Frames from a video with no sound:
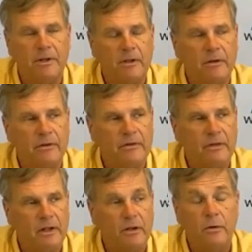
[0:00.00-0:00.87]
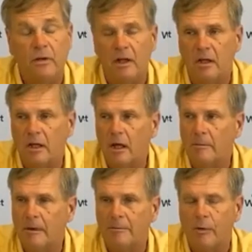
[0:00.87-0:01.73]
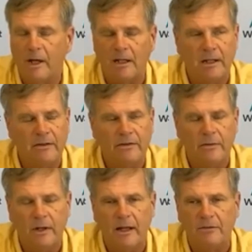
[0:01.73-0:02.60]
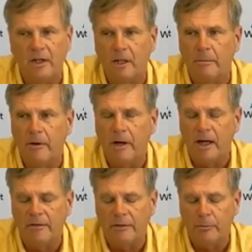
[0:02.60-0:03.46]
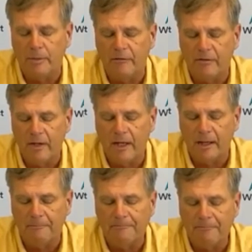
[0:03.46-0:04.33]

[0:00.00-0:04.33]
but those do tend to come up quickly, so we'll have to keep our eyes open for that.